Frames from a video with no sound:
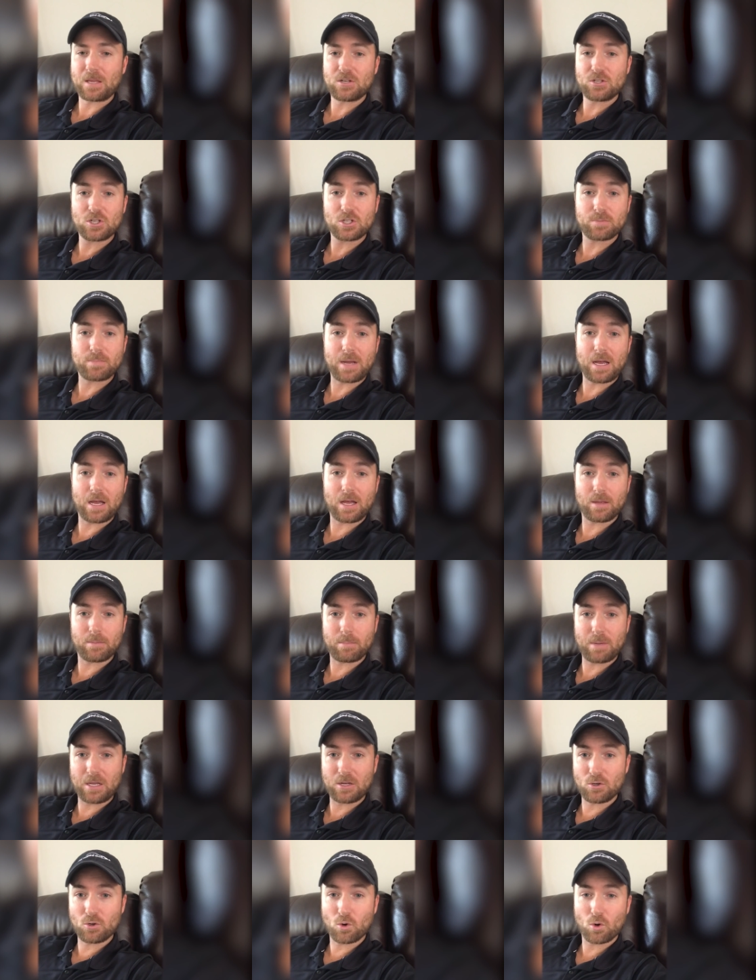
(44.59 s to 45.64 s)
Just my,
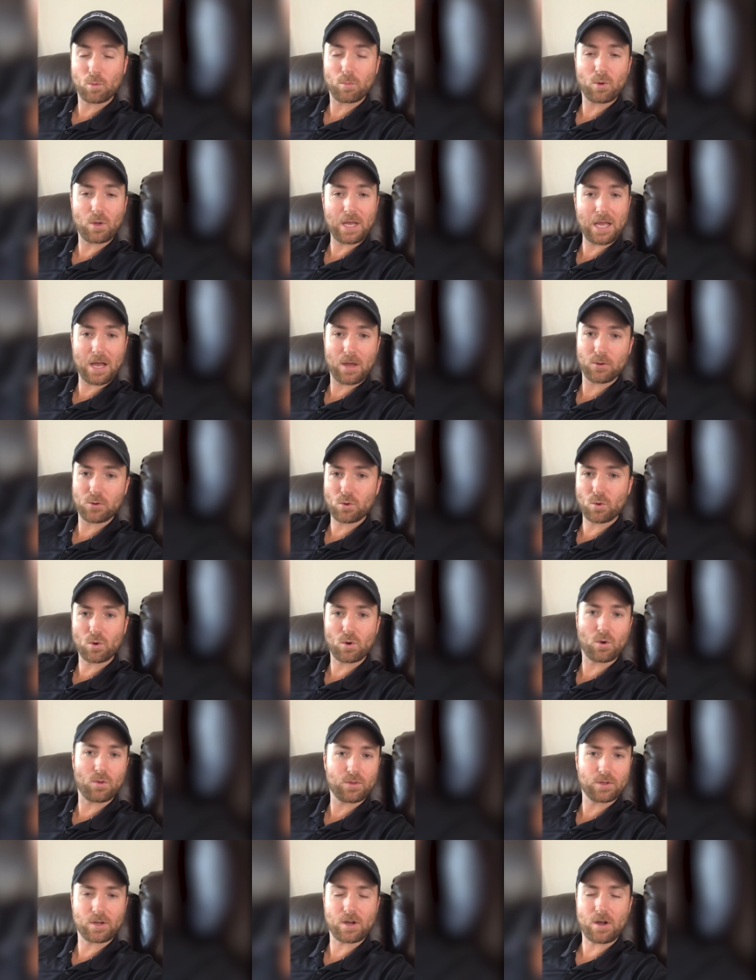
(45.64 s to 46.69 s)
my normal outdoor
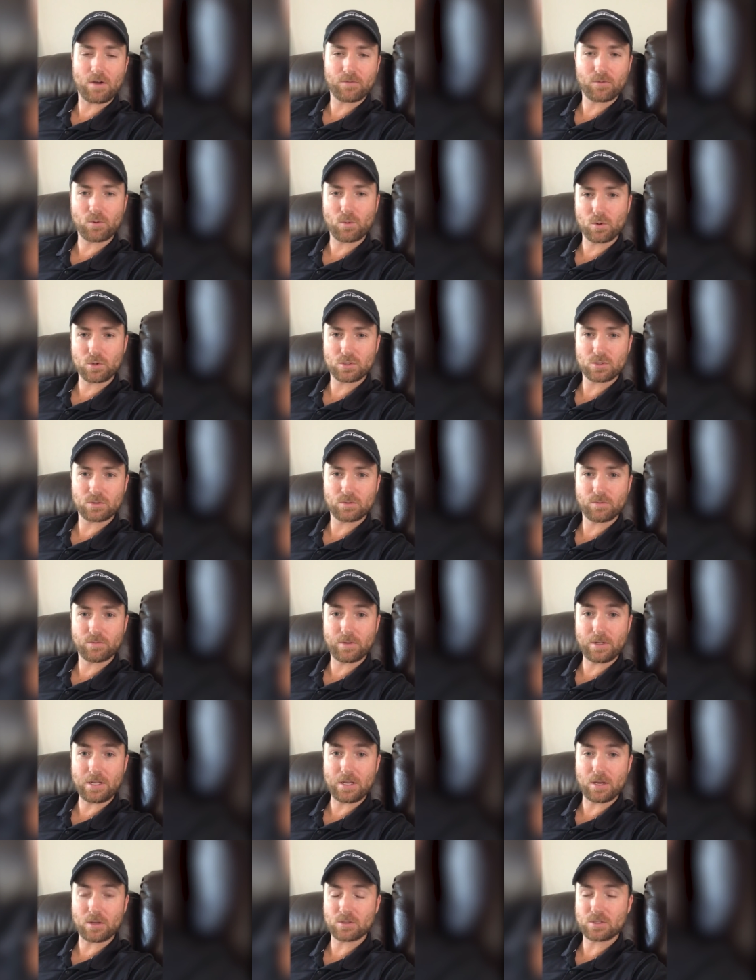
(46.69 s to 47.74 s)
on the golf course
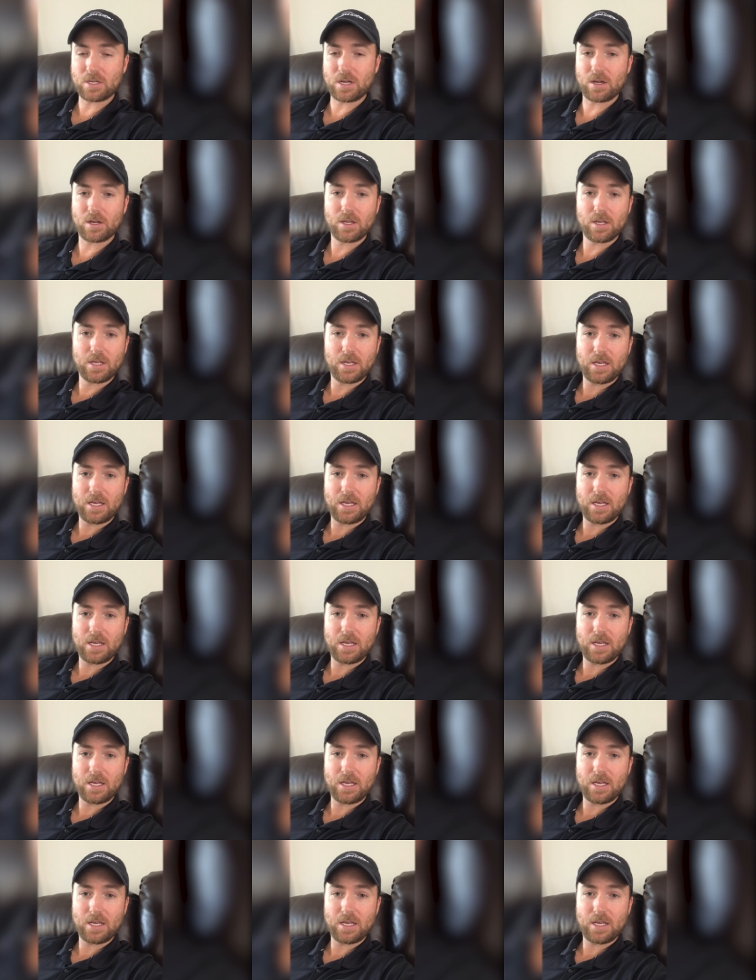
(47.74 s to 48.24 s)
videos. Now,